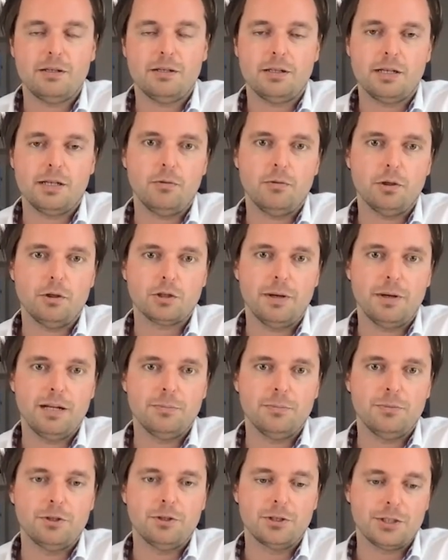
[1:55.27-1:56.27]
They will spend
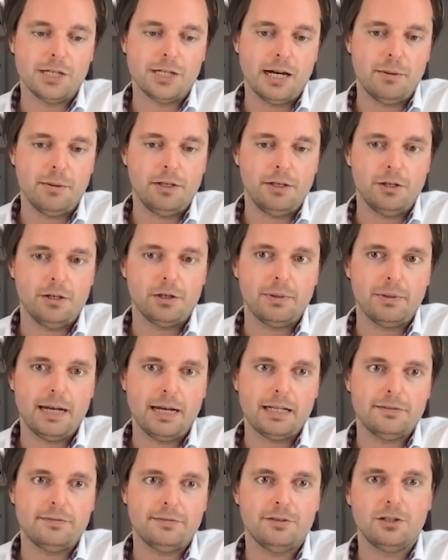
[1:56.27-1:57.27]
more time in your
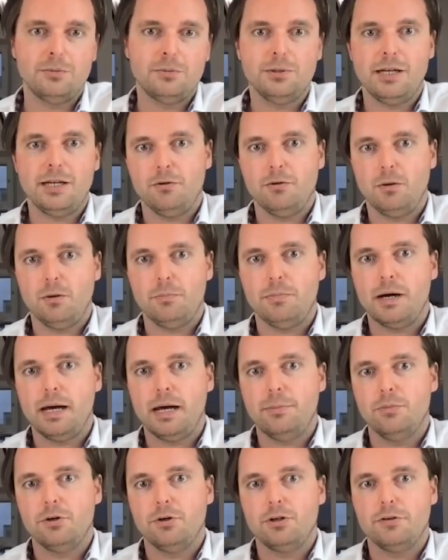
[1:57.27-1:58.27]
platform. They will buy
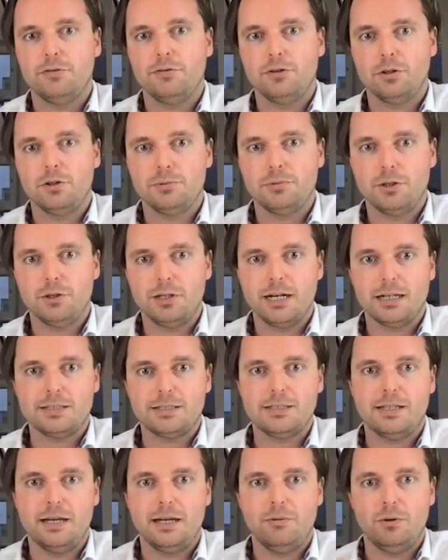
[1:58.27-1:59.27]
more of your products.
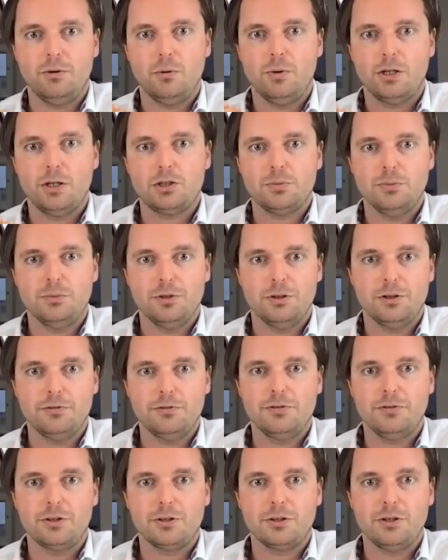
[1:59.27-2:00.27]
They will watch more
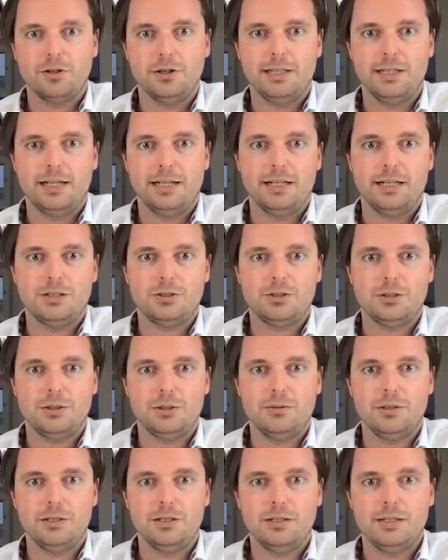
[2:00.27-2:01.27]
of your content, and so
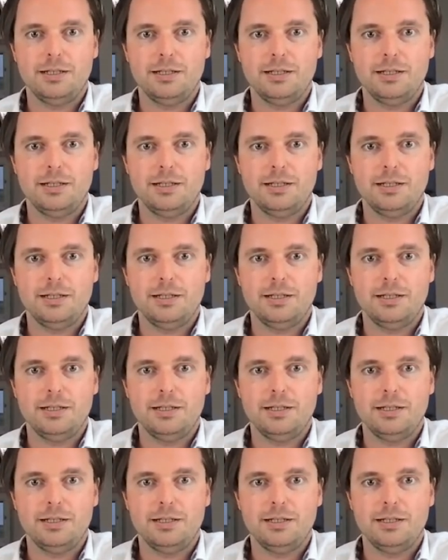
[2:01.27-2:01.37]
on.